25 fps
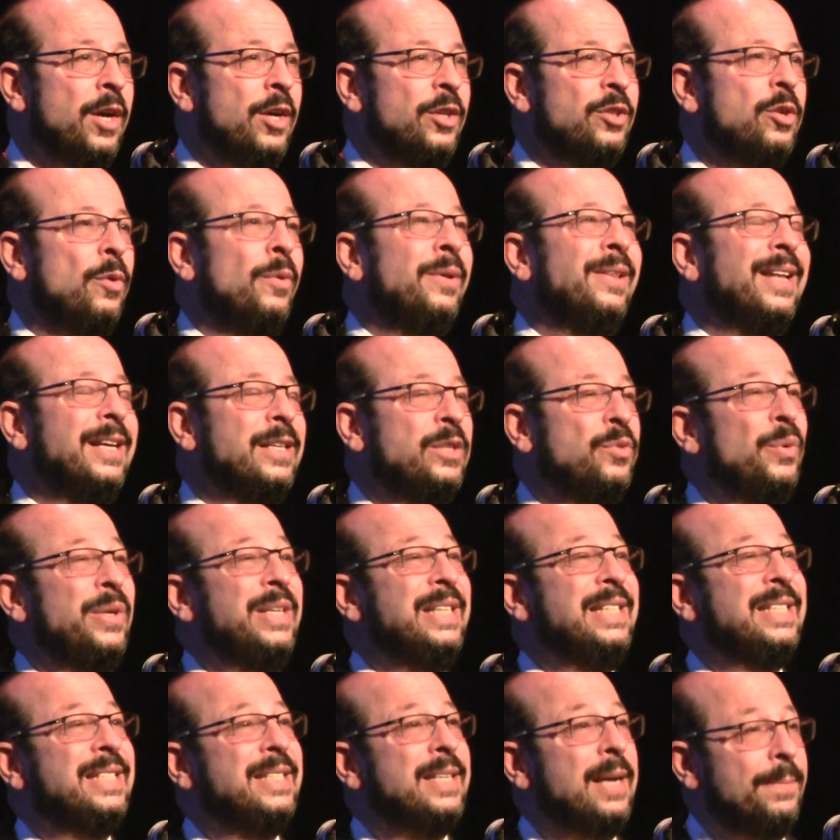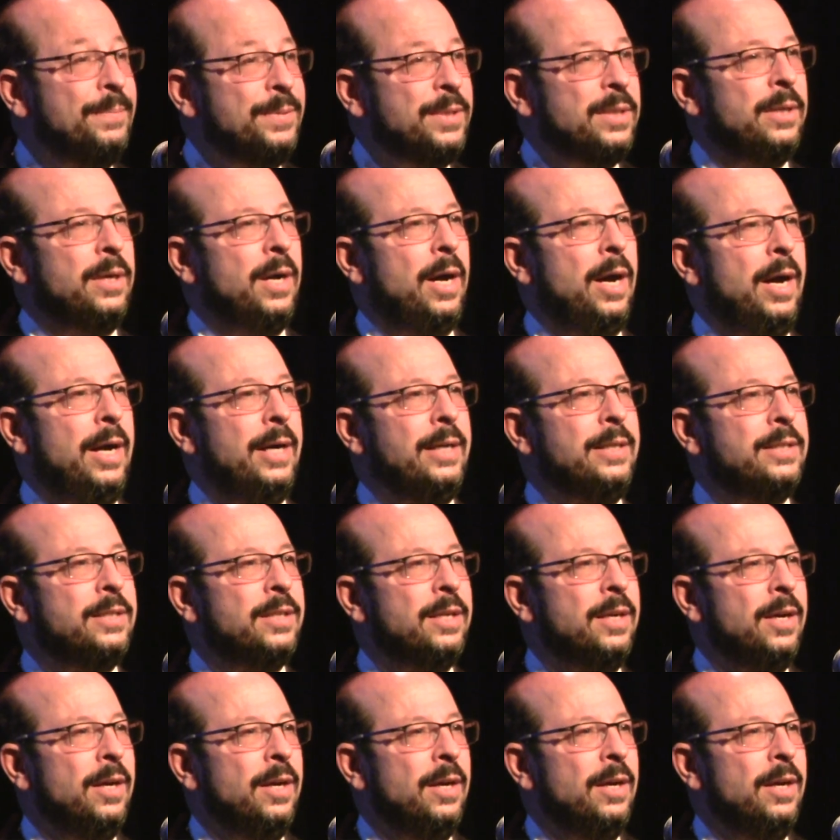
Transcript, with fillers: So unless we subsidize